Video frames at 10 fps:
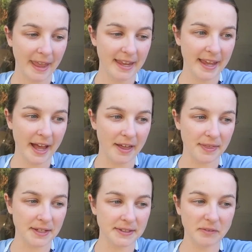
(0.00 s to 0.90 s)
Yeah,
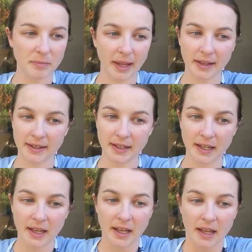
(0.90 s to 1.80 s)
things have been
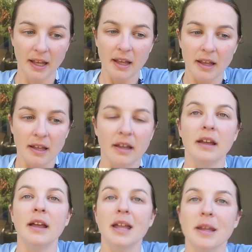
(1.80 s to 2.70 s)

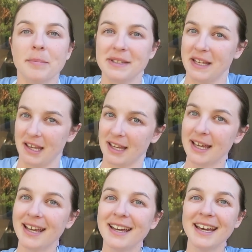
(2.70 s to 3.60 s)
busy.
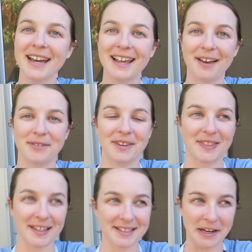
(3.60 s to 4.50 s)
I feel like
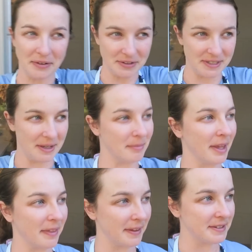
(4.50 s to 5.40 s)
that's an
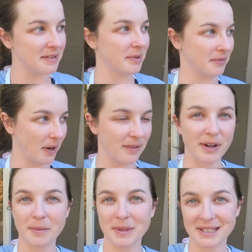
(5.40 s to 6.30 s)
understatement. Things have been very,
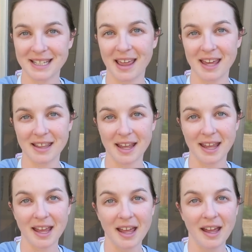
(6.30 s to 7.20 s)
very busy
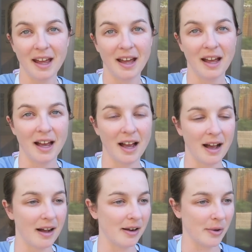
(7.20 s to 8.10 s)
lately.
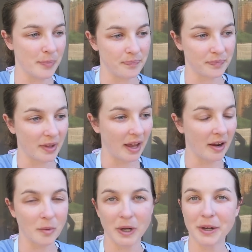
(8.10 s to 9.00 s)

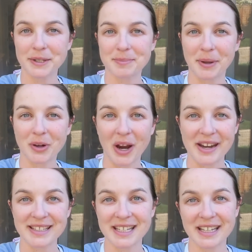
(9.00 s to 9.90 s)
At work, it's been
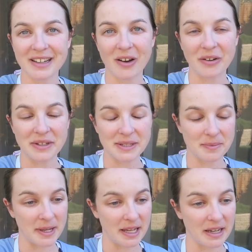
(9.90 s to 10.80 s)
crazy all this
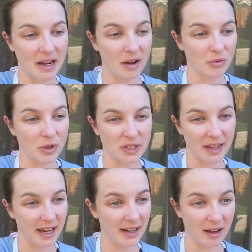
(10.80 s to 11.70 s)
week. I've worked
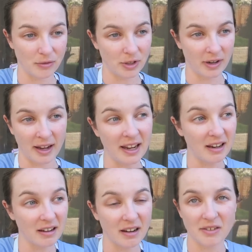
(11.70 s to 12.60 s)
late every
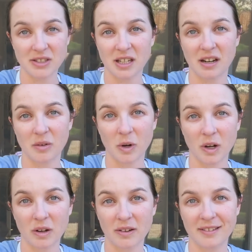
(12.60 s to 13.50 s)
night. I stayed at
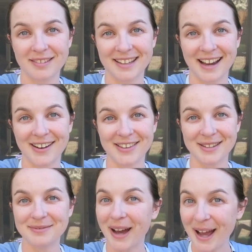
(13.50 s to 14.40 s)
work later
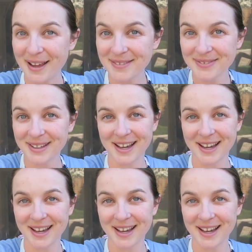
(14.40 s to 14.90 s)
than 5,